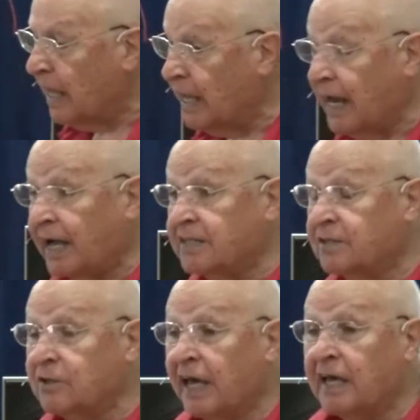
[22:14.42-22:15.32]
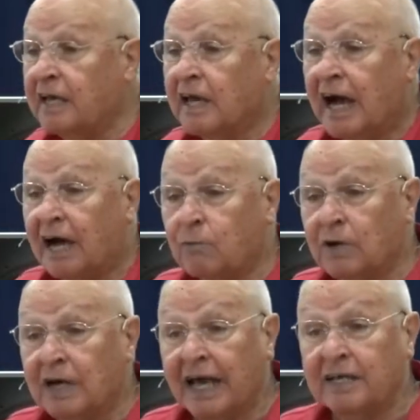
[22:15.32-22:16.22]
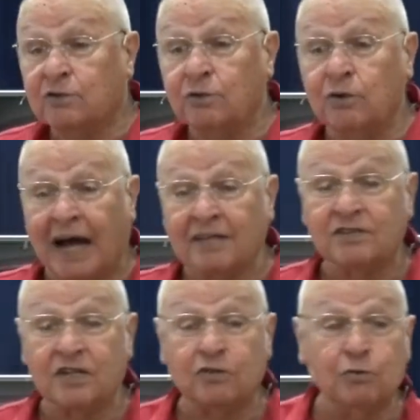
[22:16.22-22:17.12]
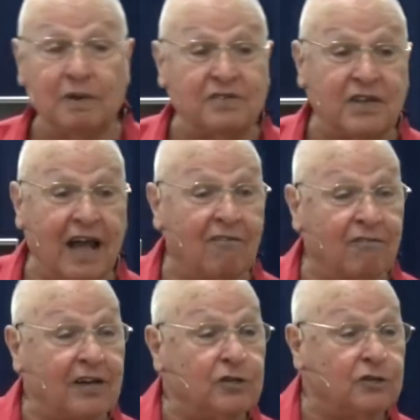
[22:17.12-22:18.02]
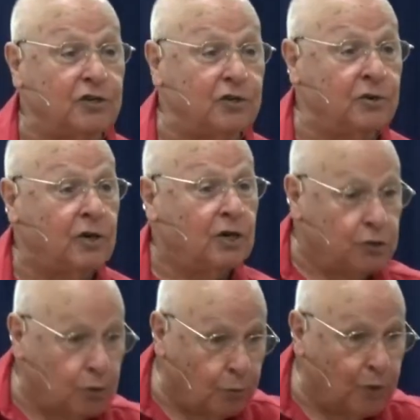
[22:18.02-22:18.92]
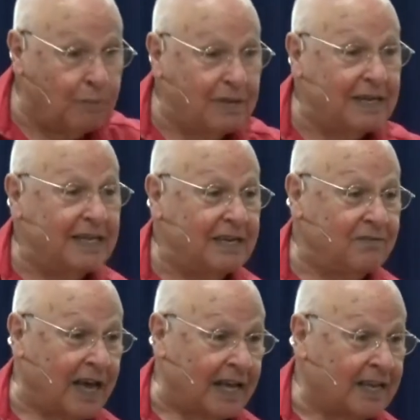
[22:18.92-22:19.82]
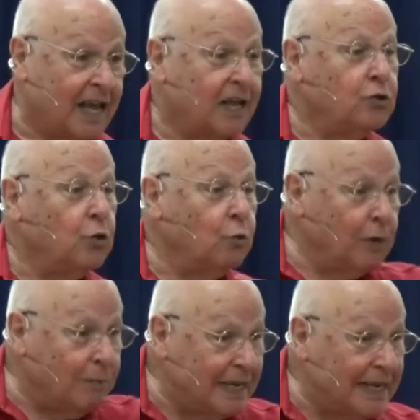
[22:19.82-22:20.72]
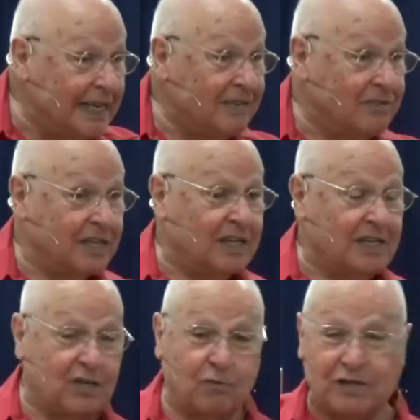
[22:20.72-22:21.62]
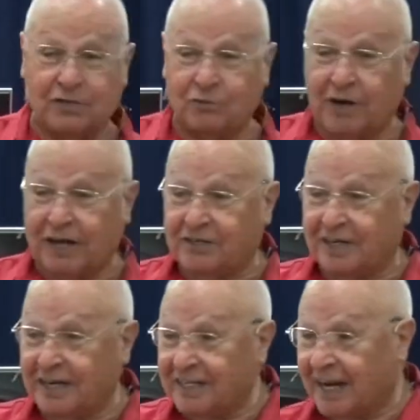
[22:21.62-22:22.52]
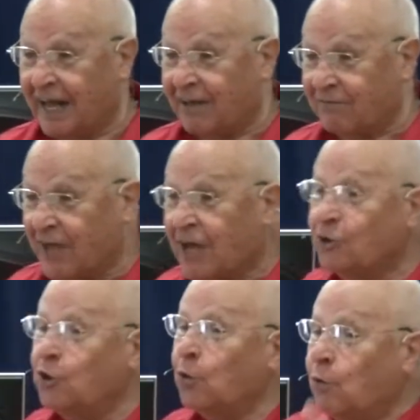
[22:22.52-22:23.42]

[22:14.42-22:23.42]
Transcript: And after they, I would like to answer to myself and to you do we believe that? Do we believe that He's a resurrection and the life? Do